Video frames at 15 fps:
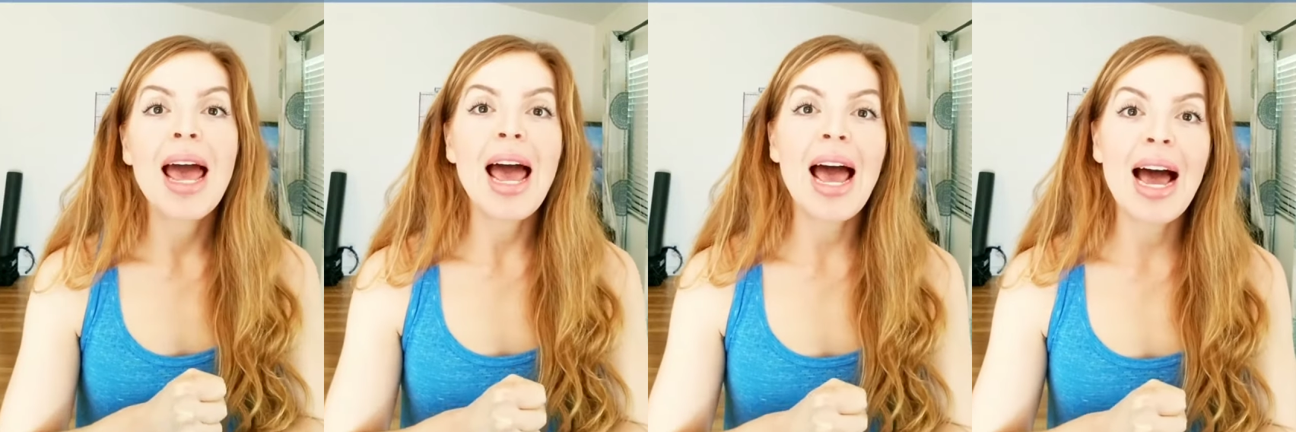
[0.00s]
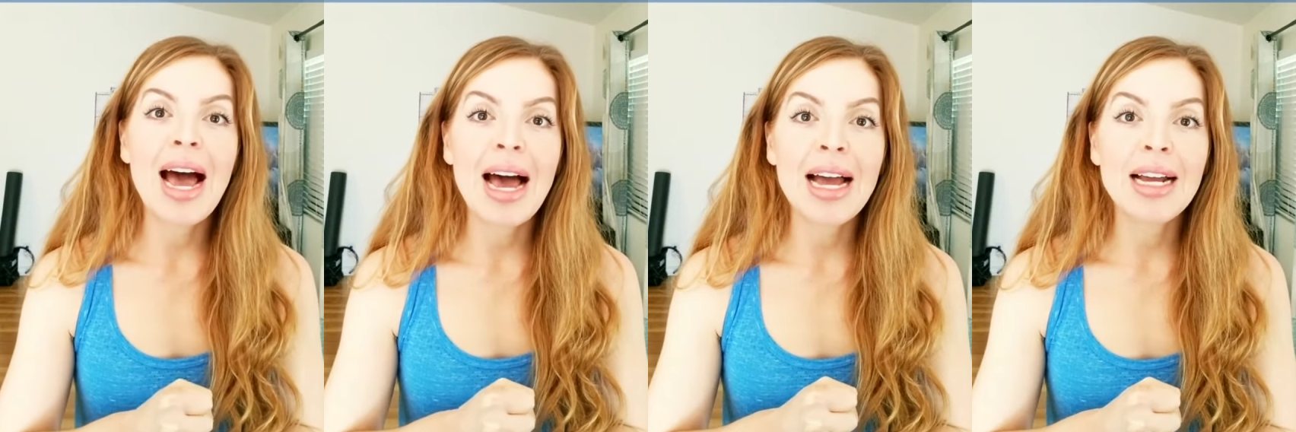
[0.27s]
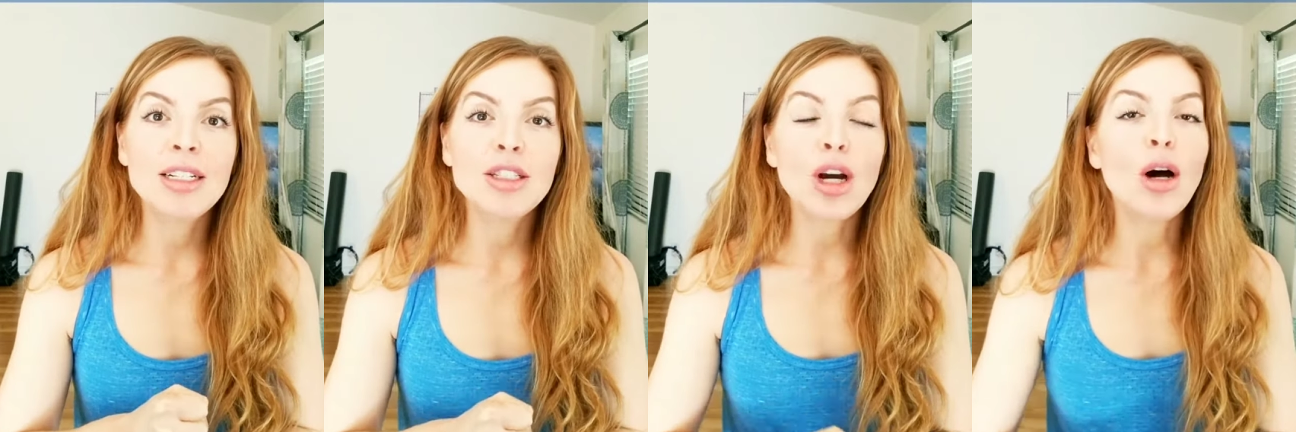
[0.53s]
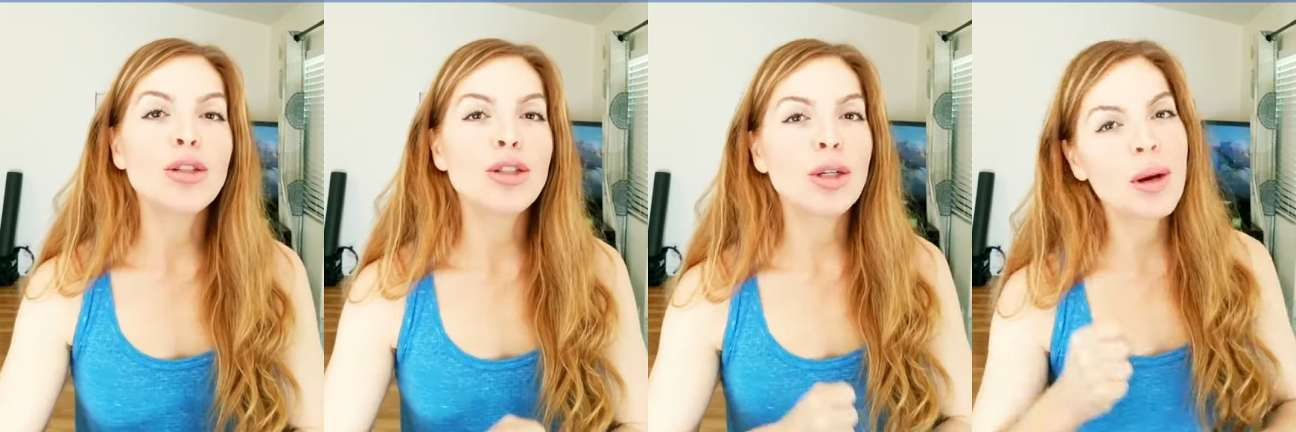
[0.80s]
and
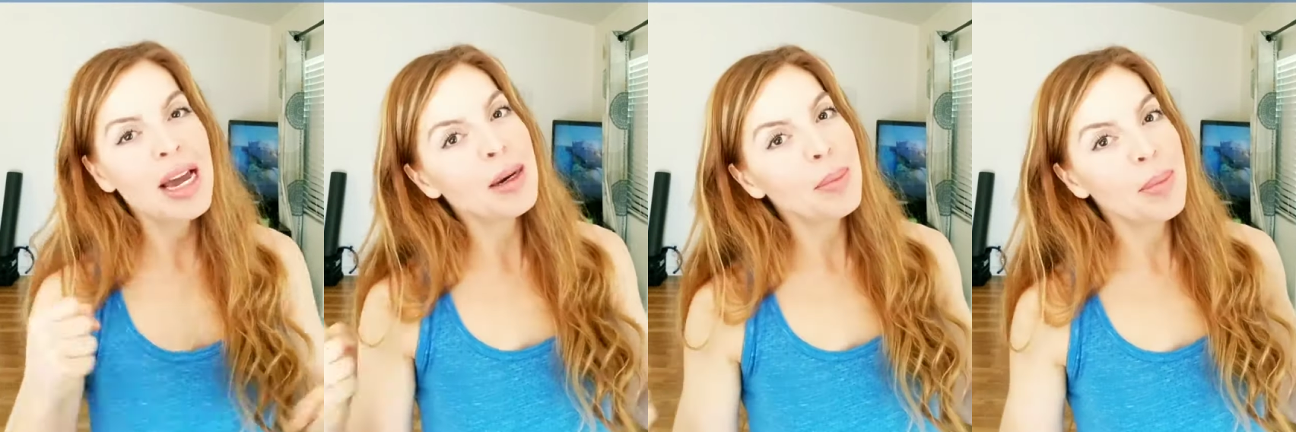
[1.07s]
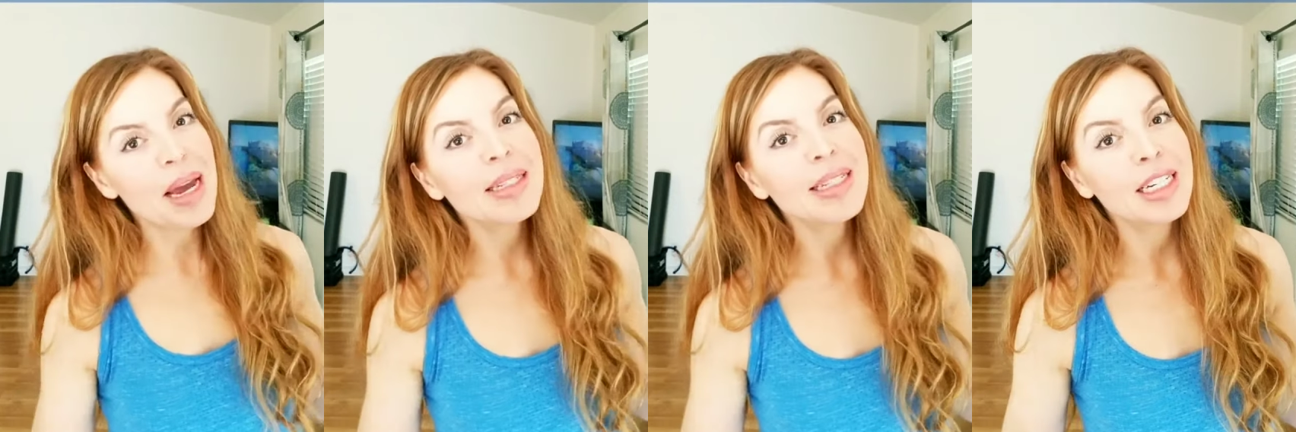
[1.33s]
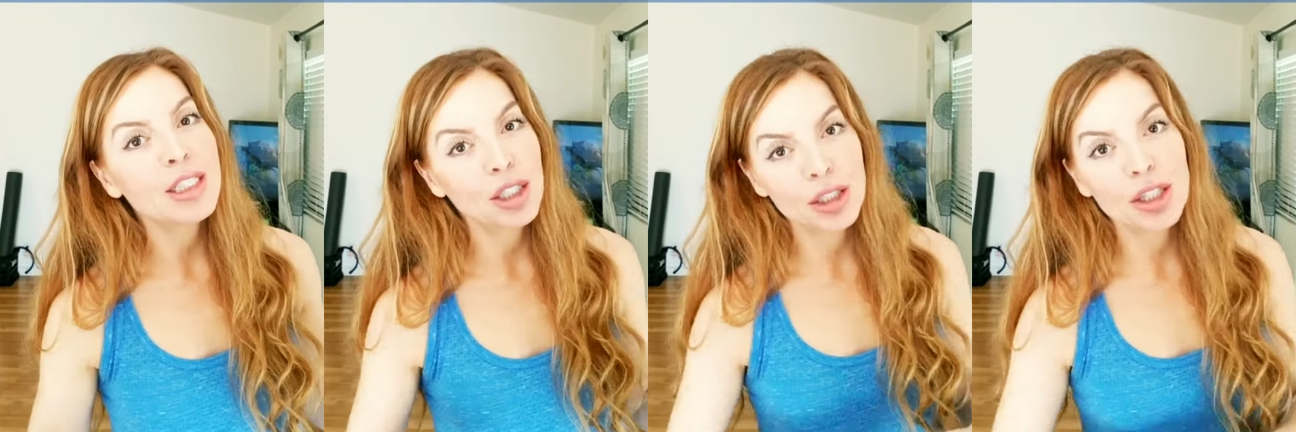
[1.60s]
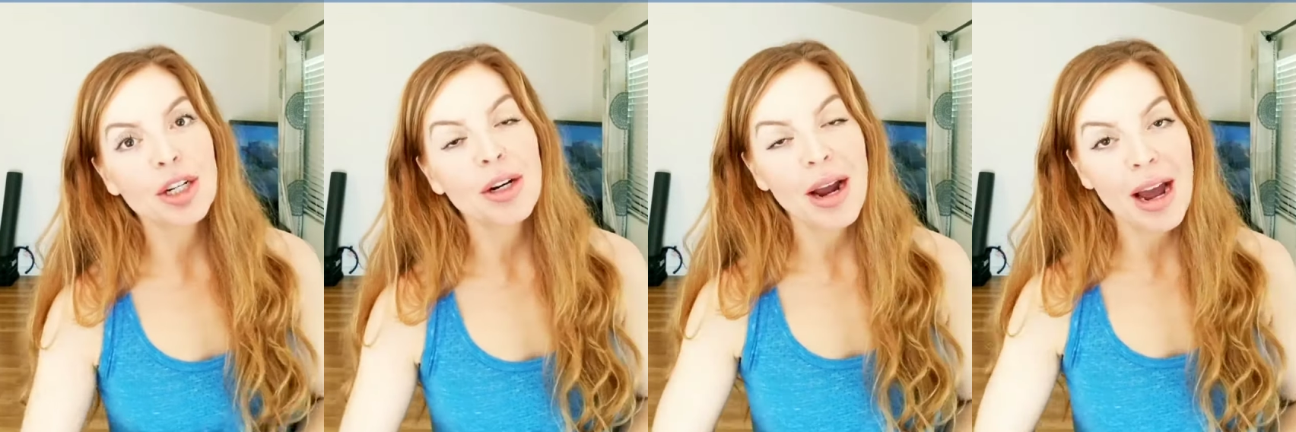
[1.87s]
also kind of pay attention
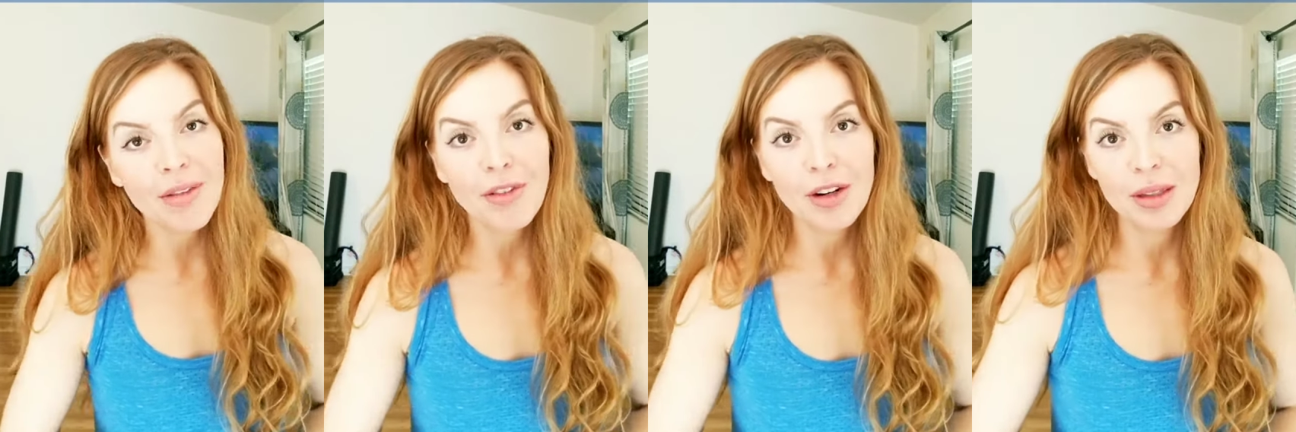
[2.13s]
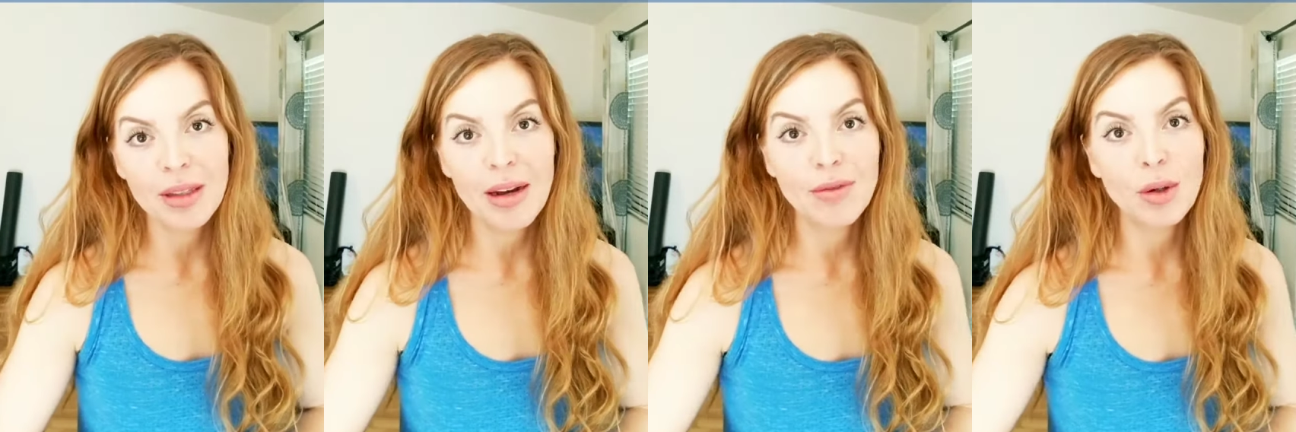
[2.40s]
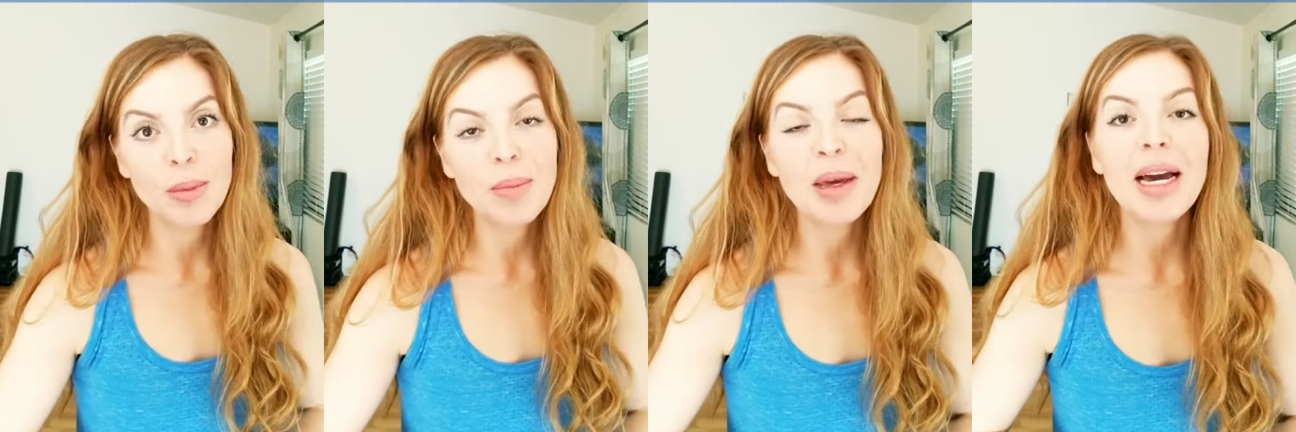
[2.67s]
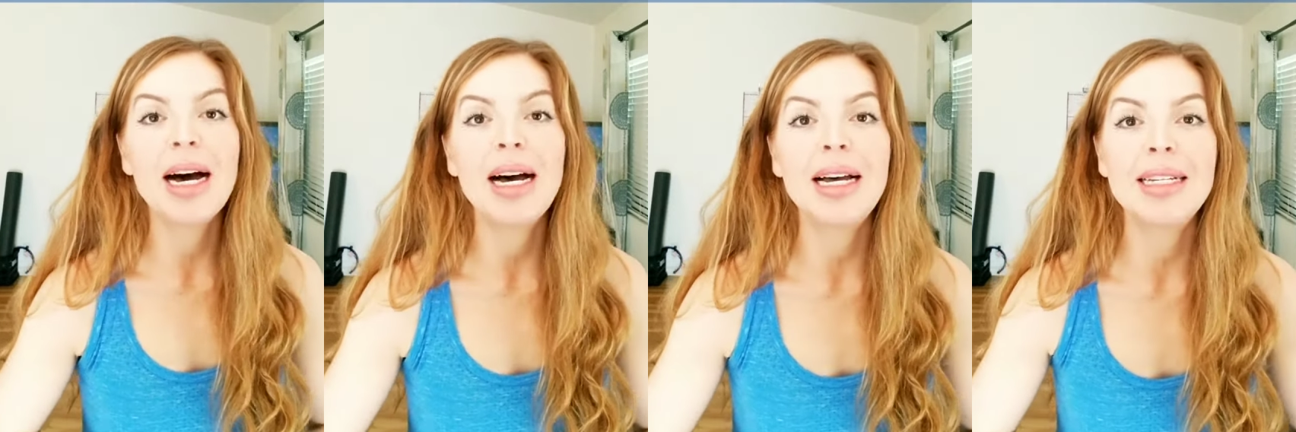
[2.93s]
to your effort level,
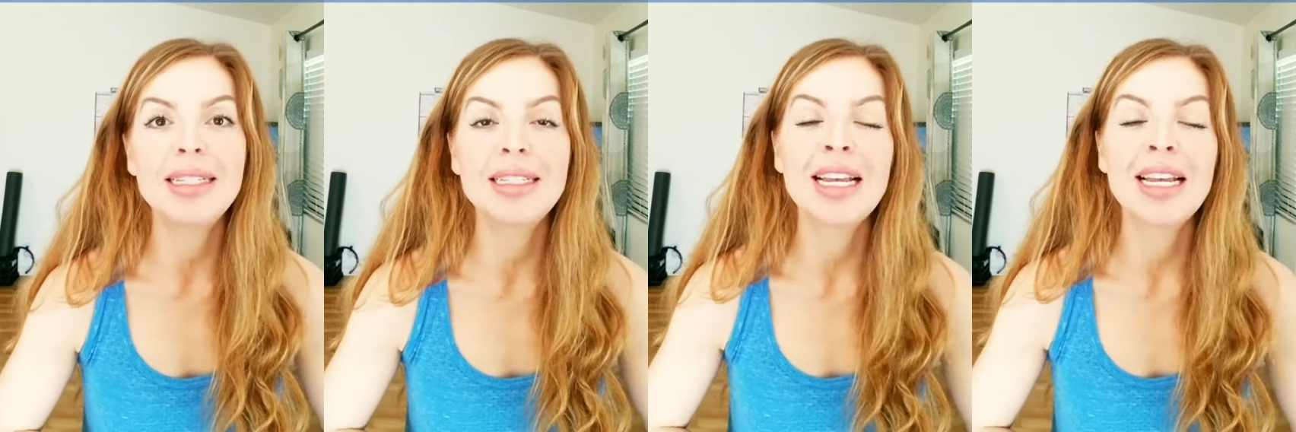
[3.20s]
because